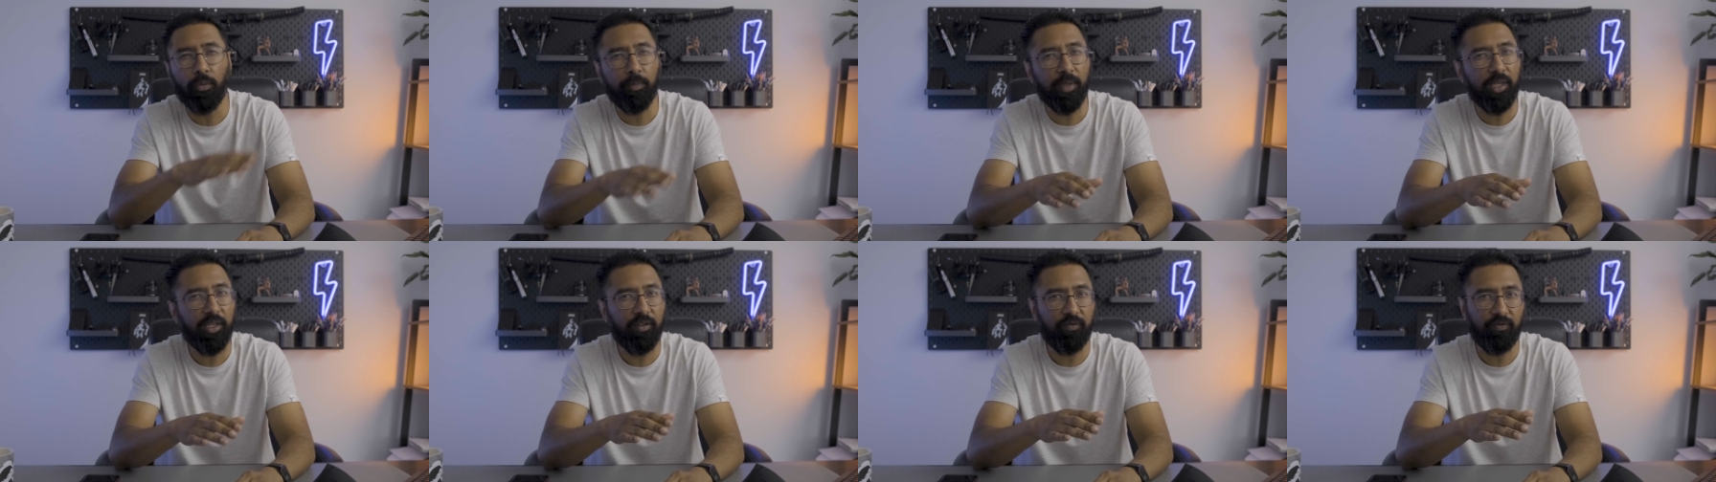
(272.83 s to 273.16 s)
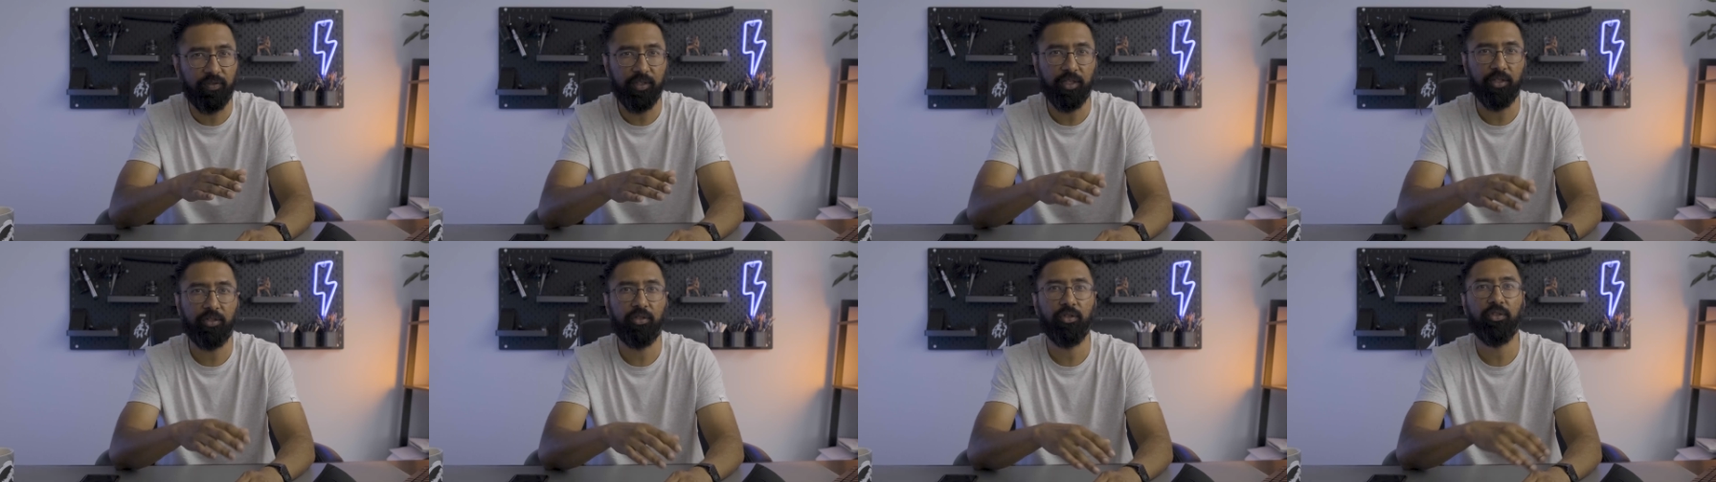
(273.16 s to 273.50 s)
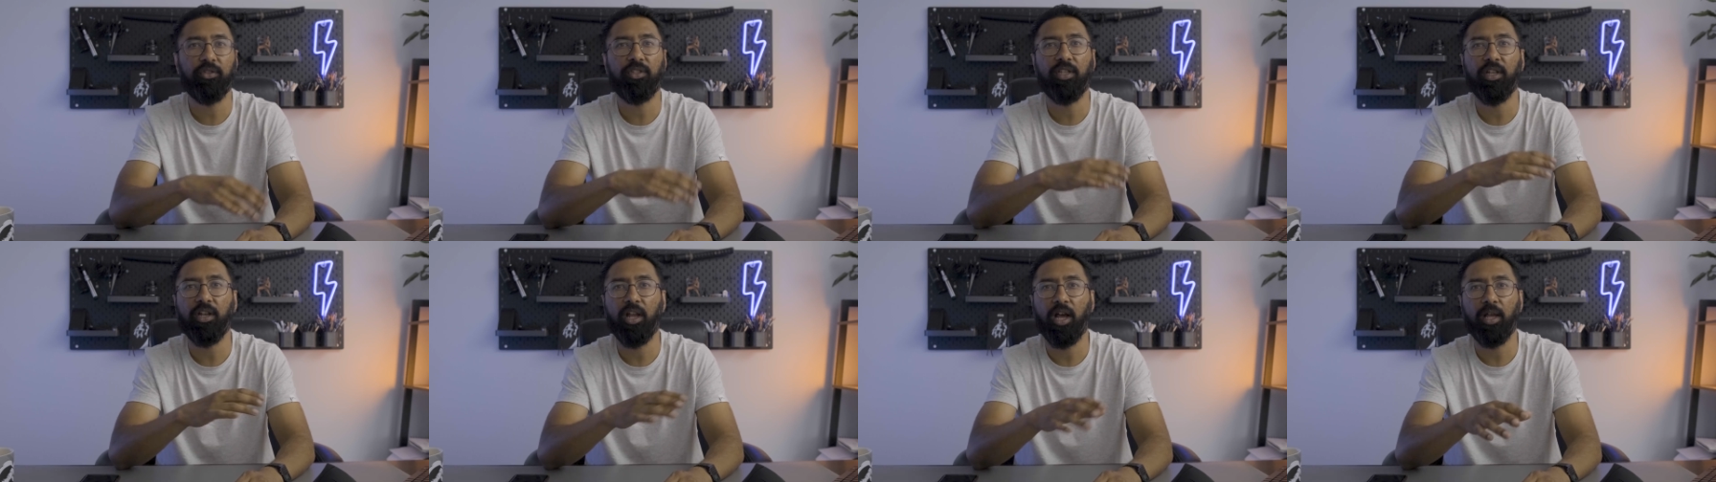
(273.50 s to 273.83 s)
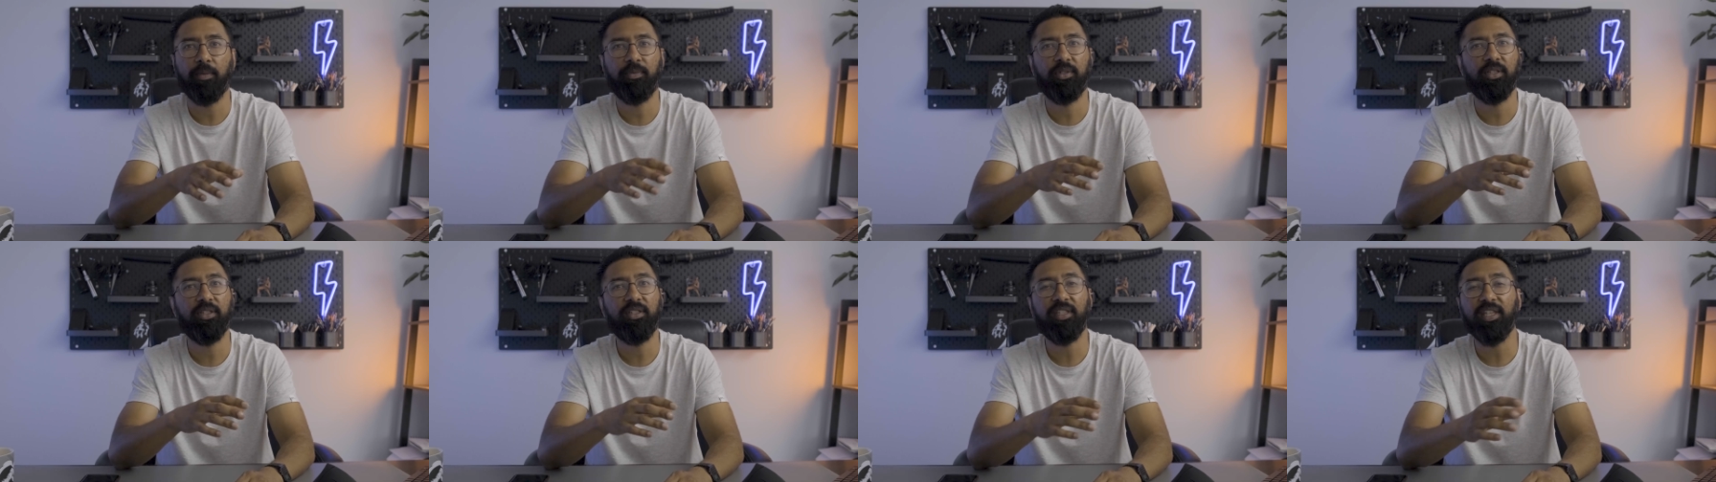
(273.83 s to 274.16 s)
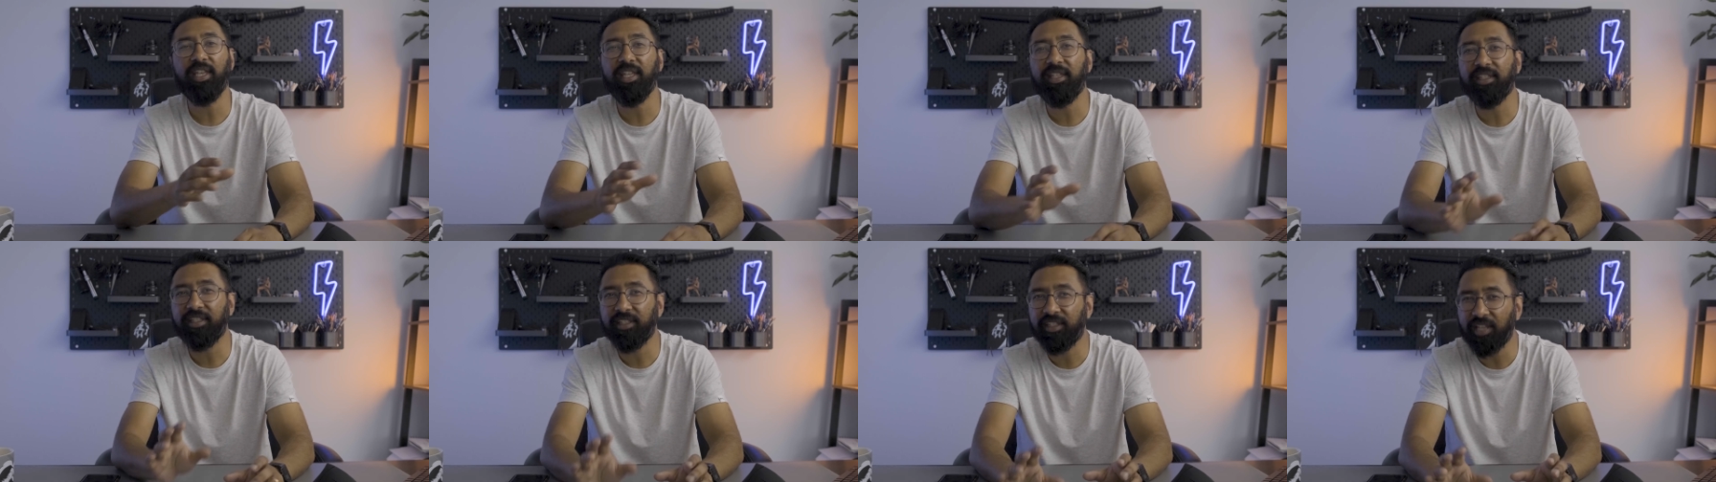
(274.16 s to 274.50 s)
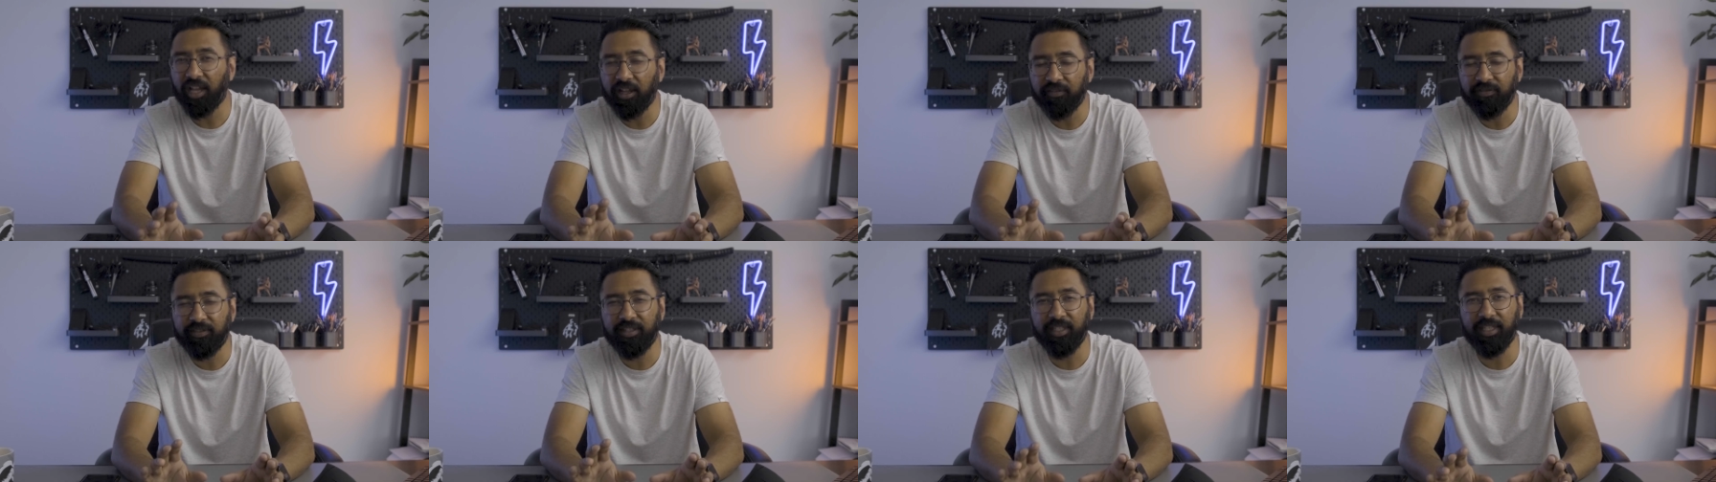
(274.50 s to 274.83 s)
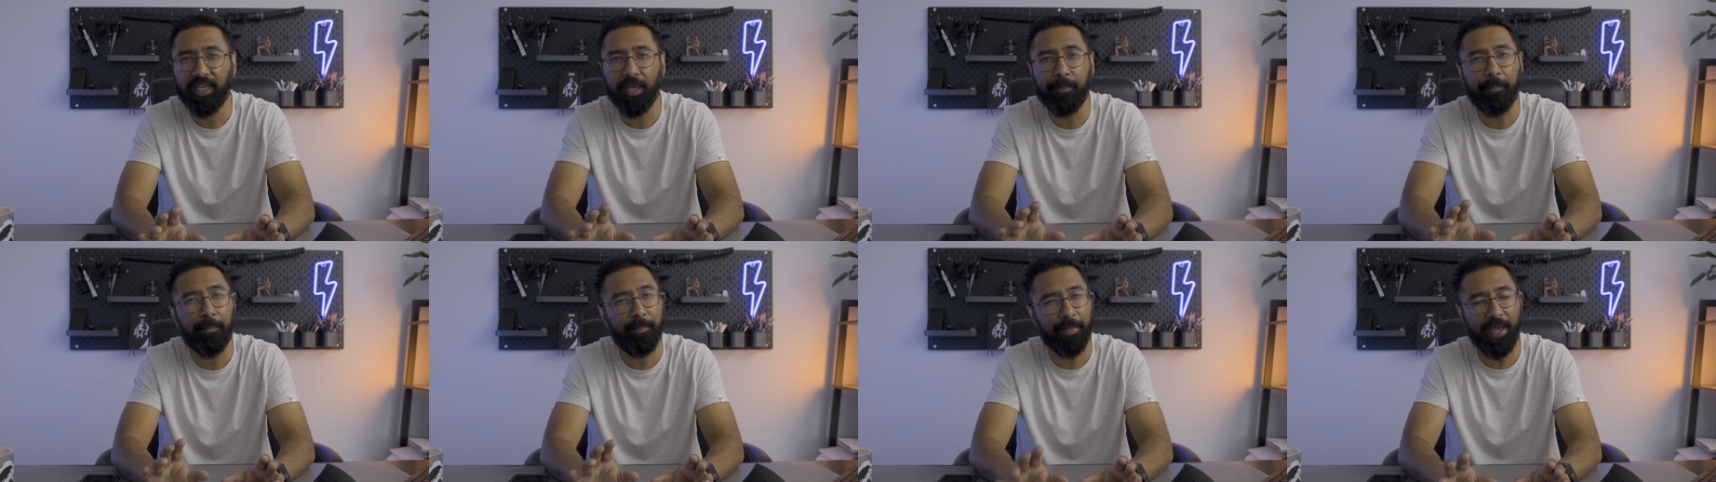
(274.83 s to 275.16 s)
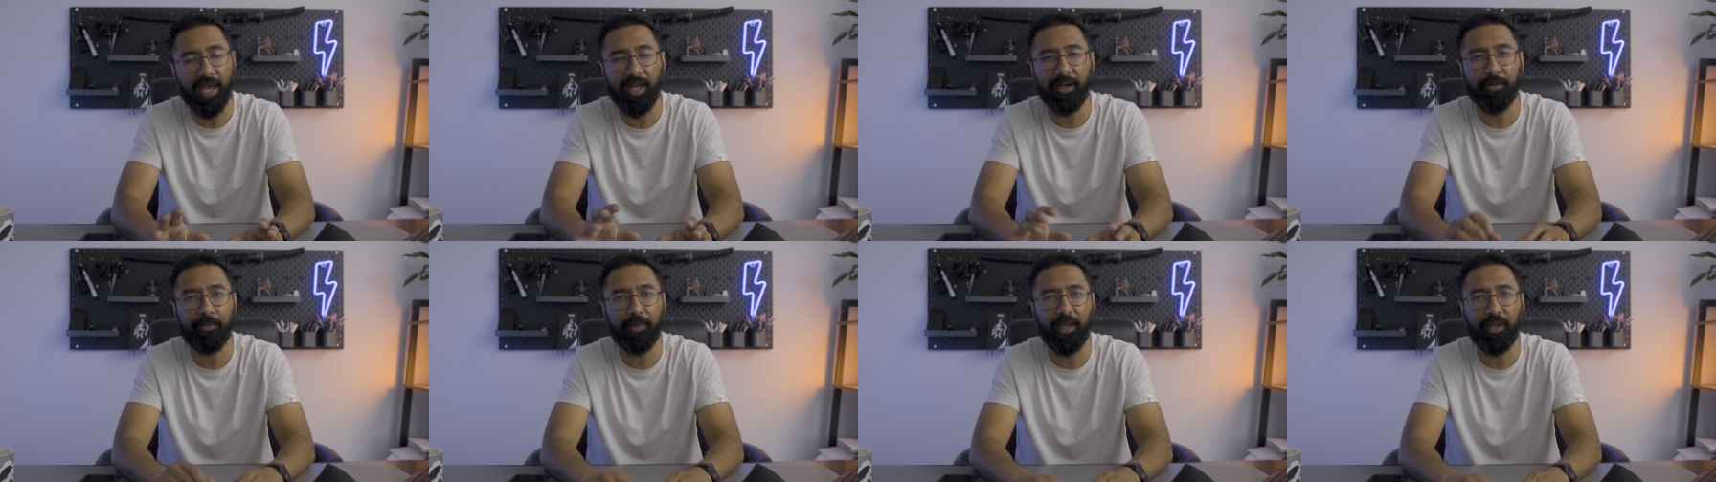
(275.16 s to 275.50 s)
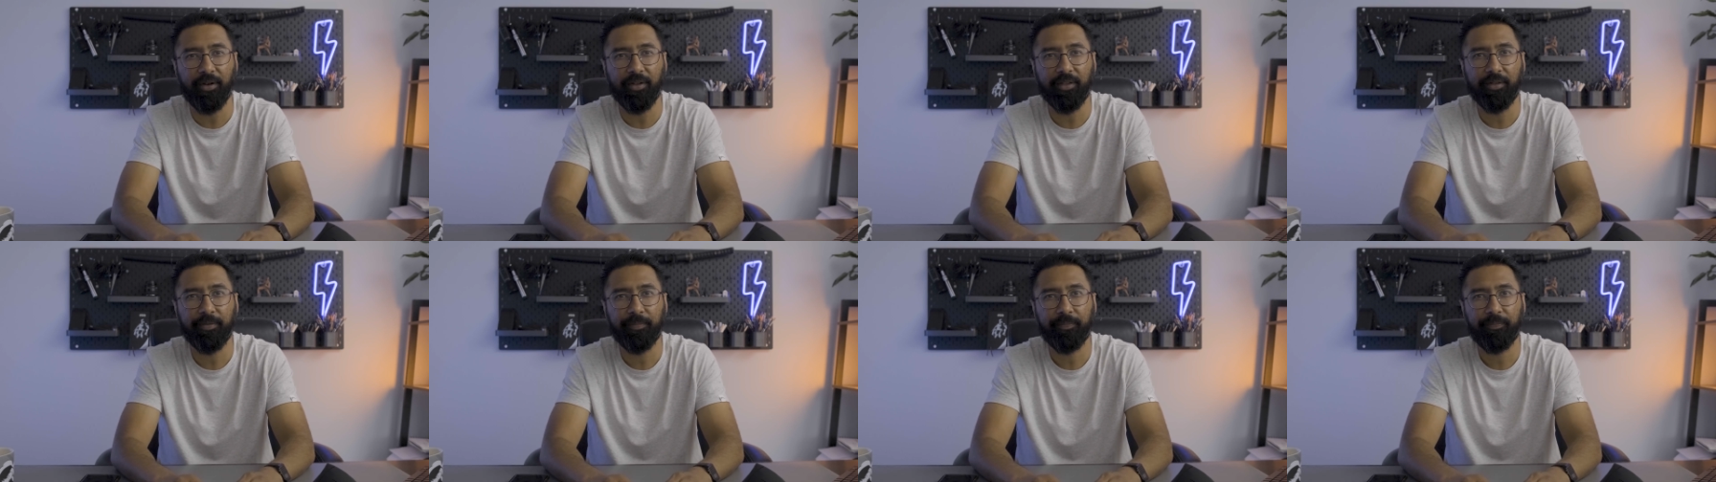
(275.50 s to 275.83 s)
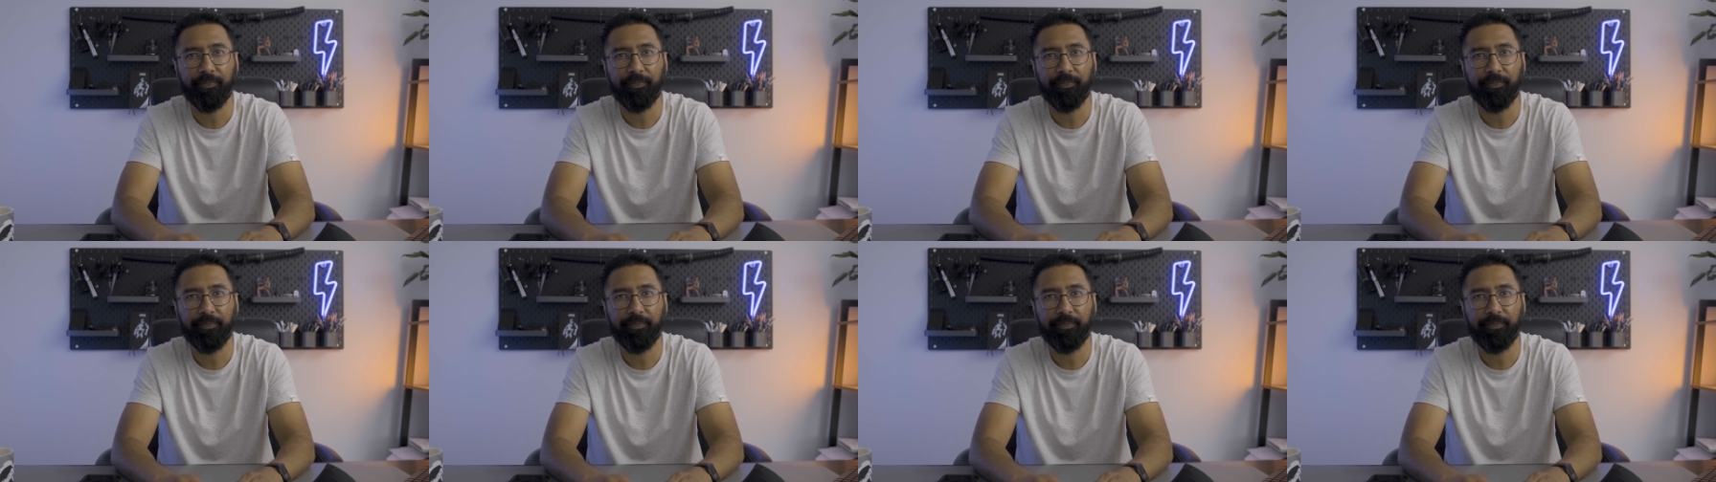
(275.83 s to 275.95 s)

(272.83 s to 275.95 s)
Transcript: many features and options, it's tough to get mad about it.